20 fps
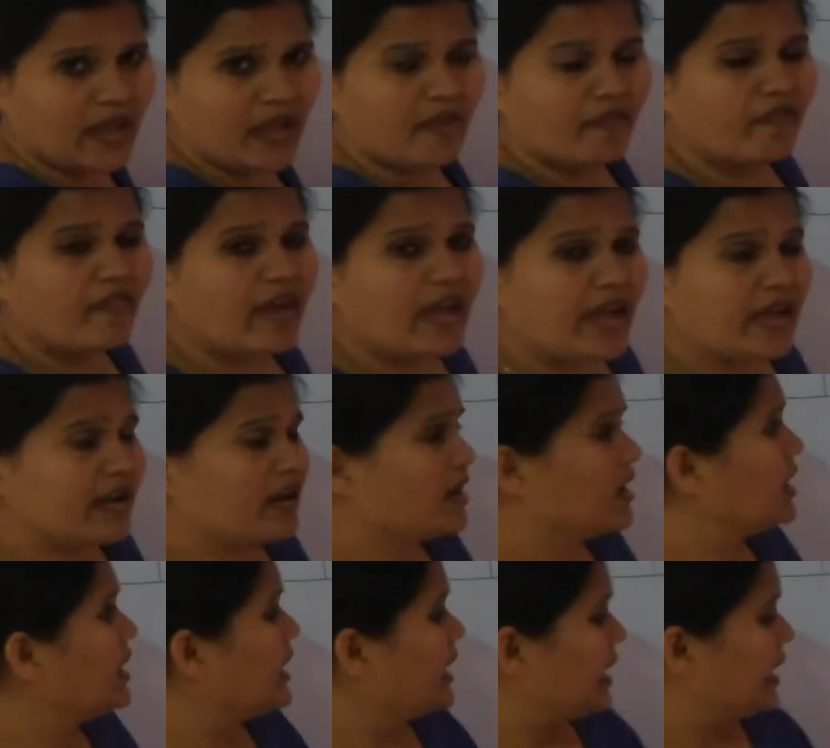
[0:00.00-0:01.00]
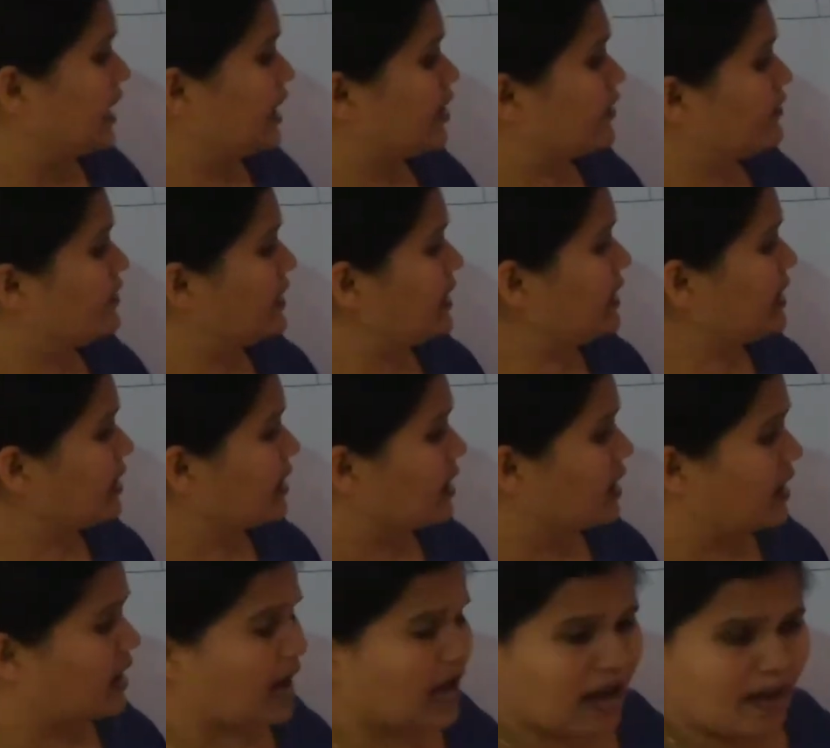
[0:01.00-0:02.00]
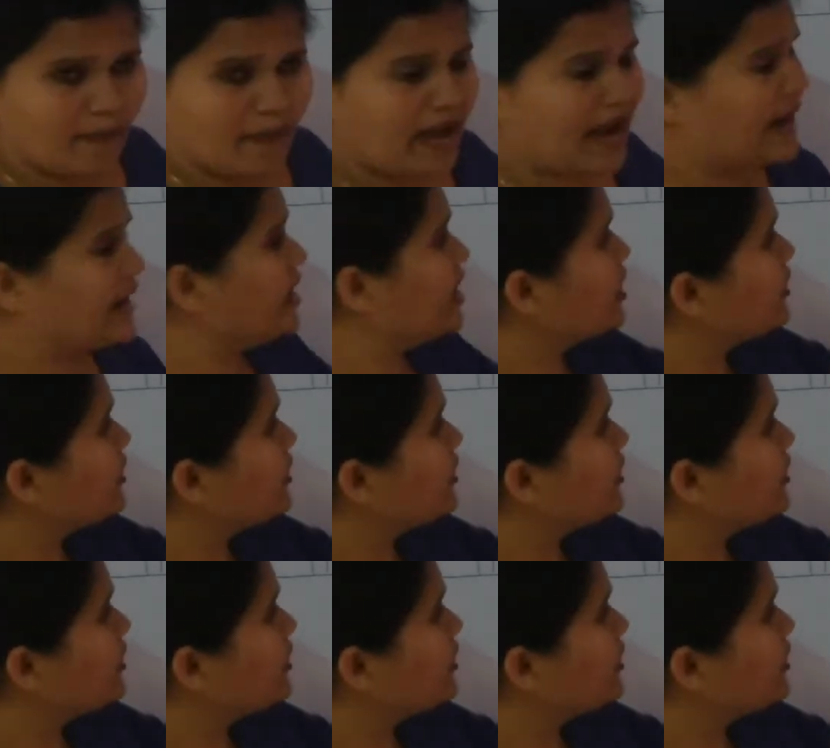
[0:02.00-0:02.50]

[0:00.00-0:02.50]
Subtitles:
where it will come and it